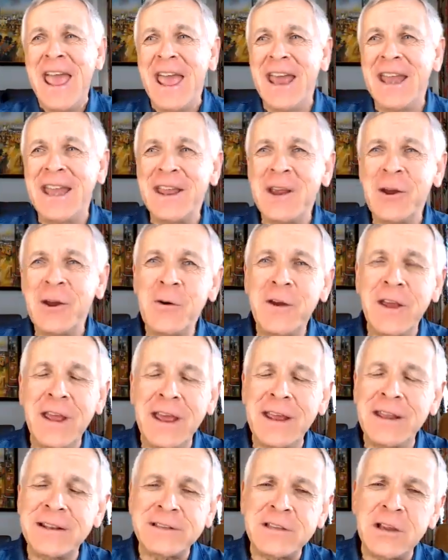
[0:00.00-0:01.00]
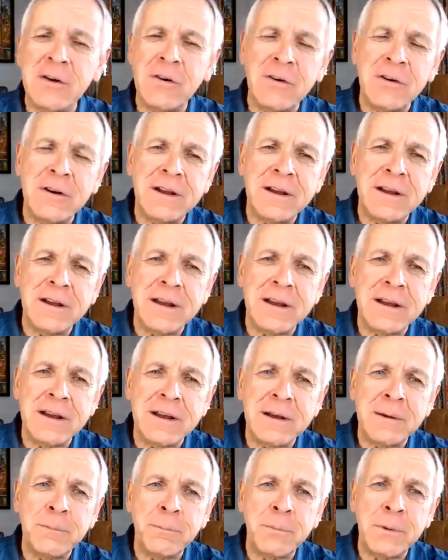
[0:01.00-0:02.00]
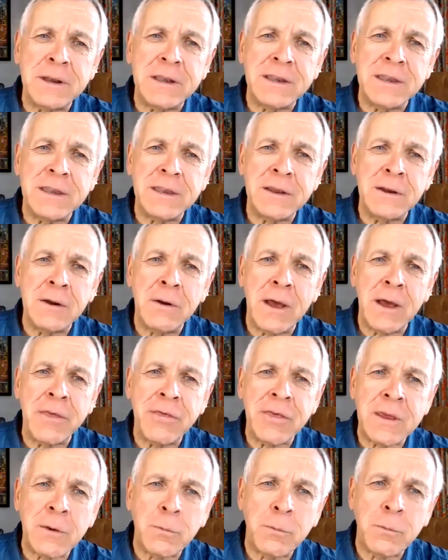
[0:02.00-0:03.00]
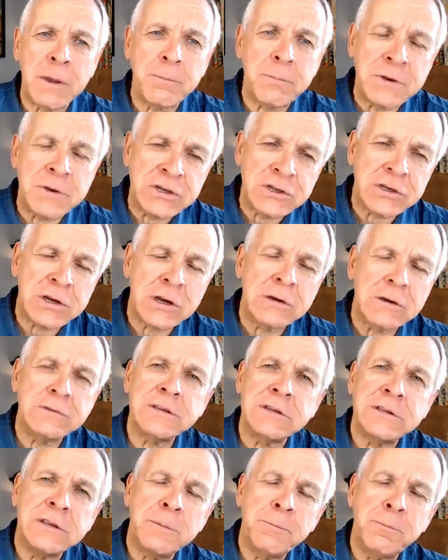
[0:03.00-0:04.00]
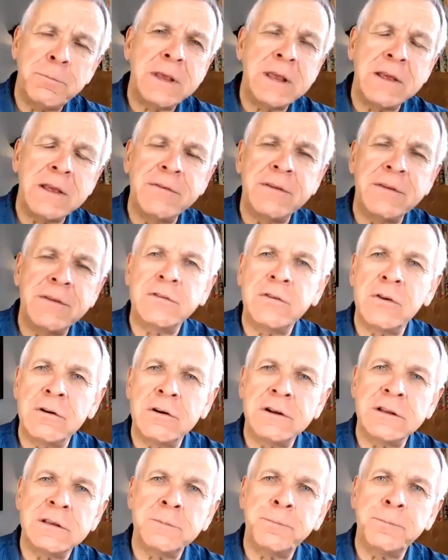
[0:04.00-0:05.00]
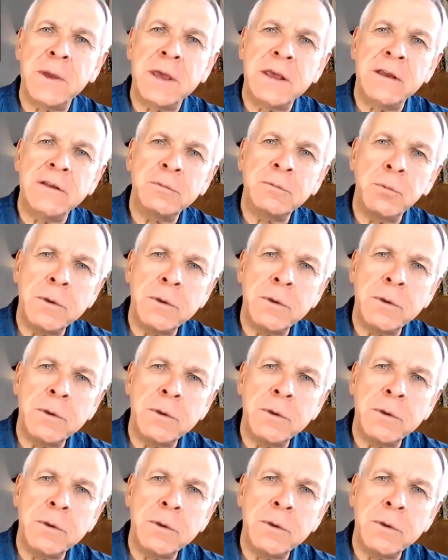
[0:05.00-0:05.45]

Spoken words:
And so, but you know, I think we've been chosen to be in this hard space.